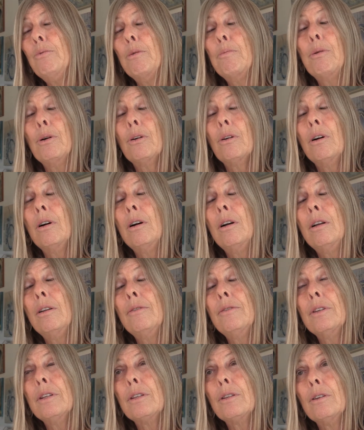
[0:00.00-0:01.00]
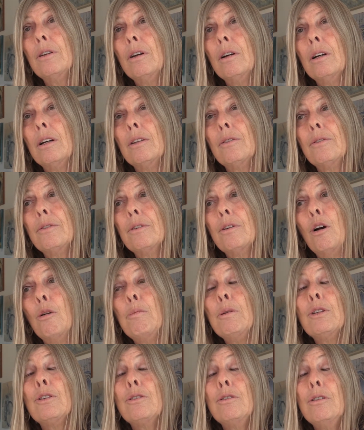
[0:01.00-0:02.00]
We put on this
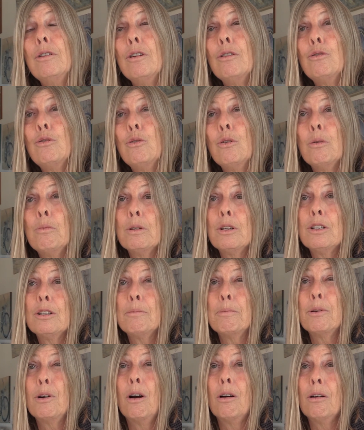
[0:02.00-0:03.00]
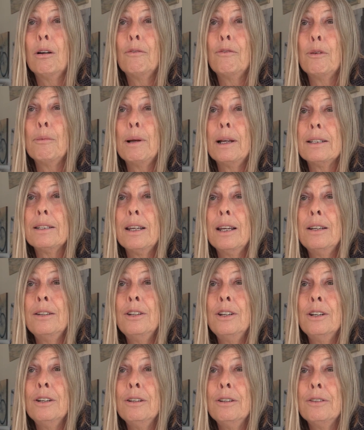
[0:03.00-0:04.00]
Open Studio Tour, which has gone on for about
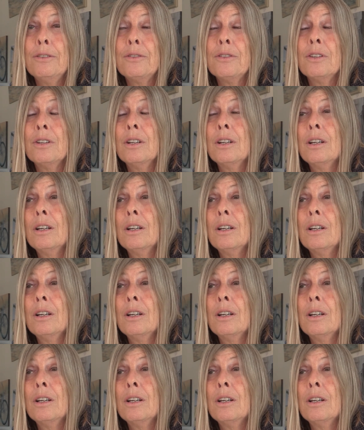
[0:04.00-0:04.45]
10 years.